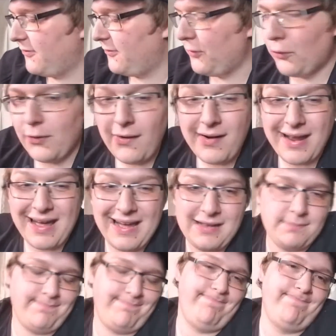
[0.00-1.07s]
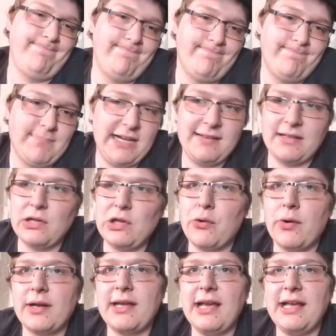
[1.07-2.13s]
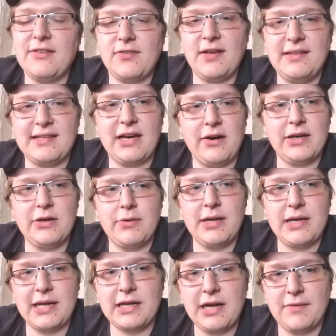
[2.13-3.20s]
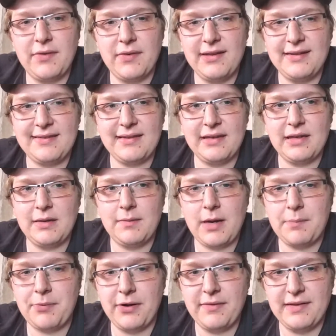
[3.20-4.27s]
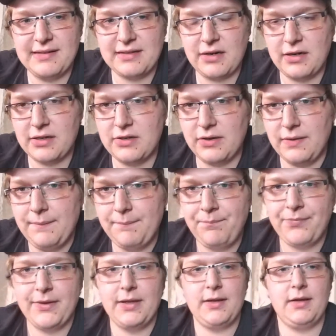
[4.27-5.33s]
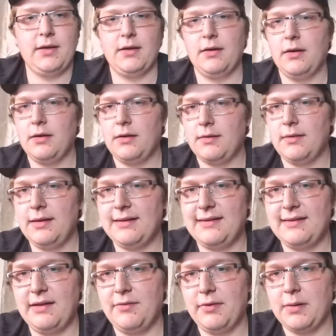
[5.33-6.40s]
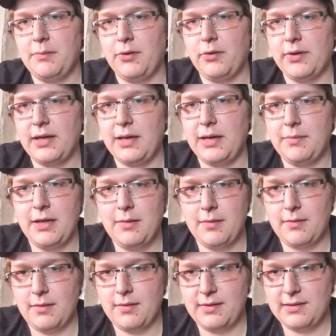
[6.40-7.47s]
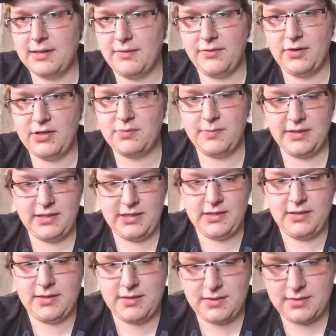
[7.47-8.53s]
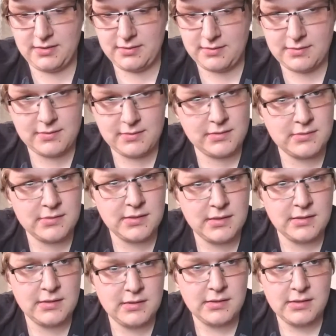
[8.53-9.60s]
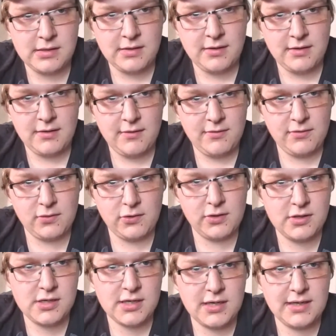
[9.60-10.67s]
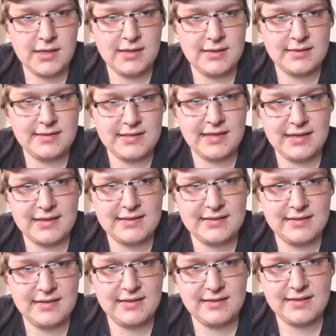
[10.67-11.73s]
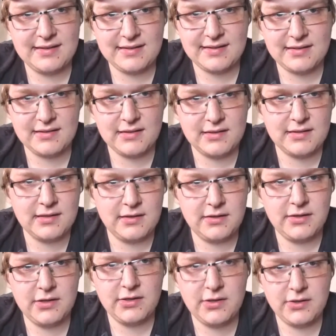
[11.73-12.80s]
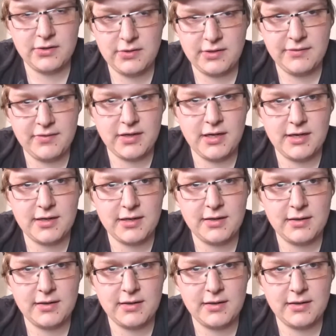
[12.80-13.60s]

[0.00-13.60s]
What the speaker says: Florida has a lower case fatality rate. I covered this in a previous article. Let's see if we can pull it up. Diverge Media, Florida, Texas, Ontario, and Nevada.